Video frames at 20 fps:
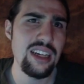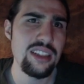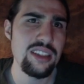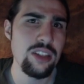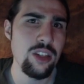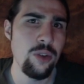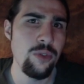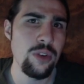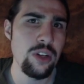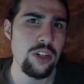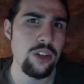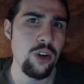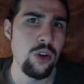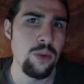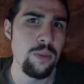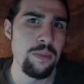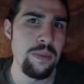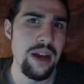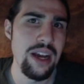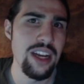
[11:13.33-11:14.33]
Silver and
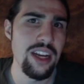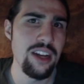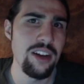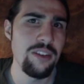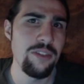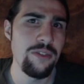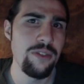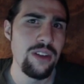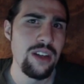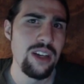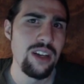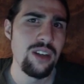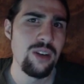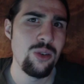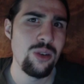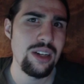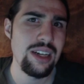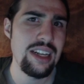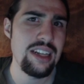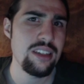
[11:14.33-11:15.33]
Gold might have,
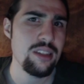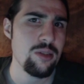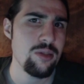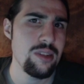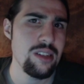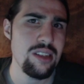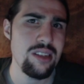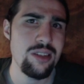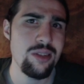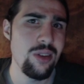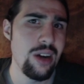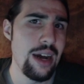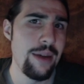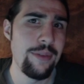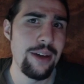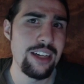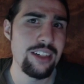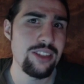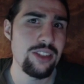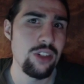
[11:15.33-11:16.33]
or at least Crystal. I'm
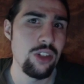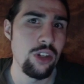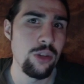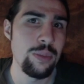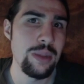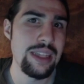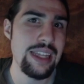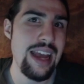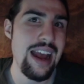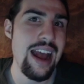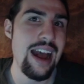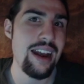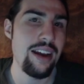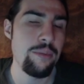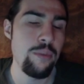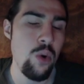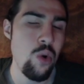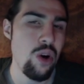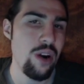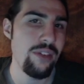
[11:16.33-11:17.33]
not sure, but they
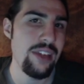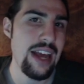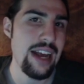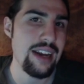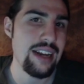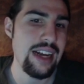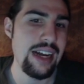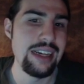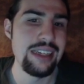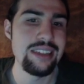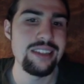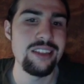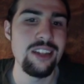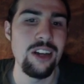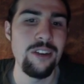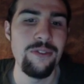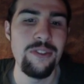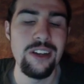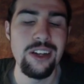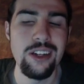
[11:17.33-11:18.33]
added more of that kind of
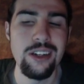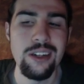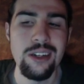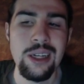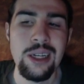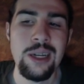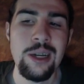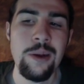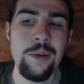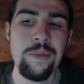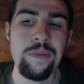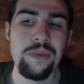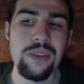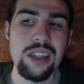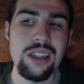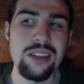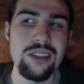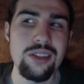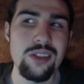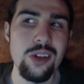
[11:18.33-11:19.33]
stuff in.
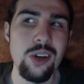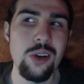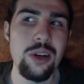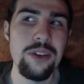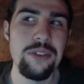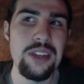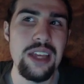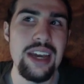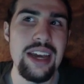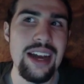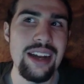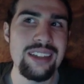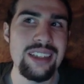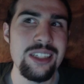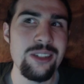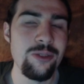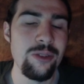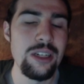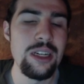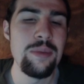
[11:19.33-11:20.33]
So if they
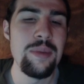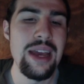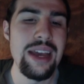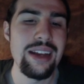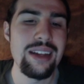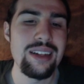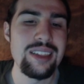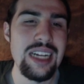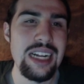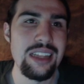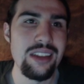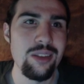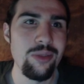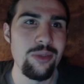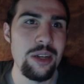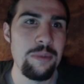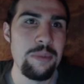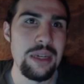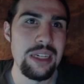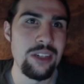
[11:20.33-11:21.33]
actually remake Gen
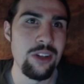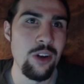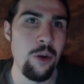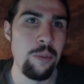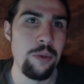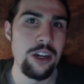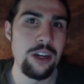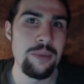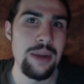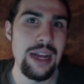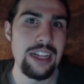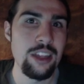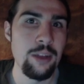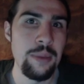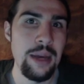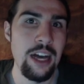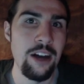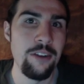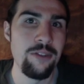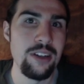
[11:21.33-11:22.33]
3 but don't bring back the
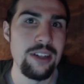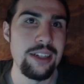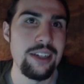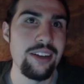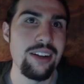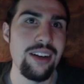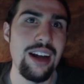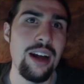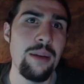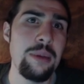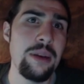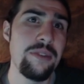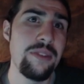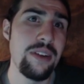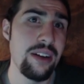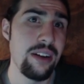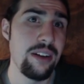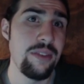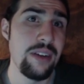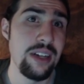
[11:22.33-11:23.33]
Battle Frontier, I'll be
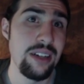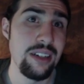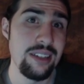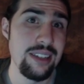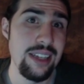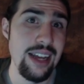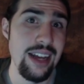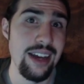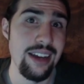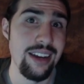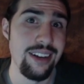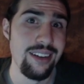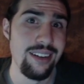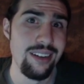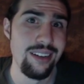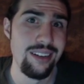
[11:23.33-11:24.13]
very, very sad.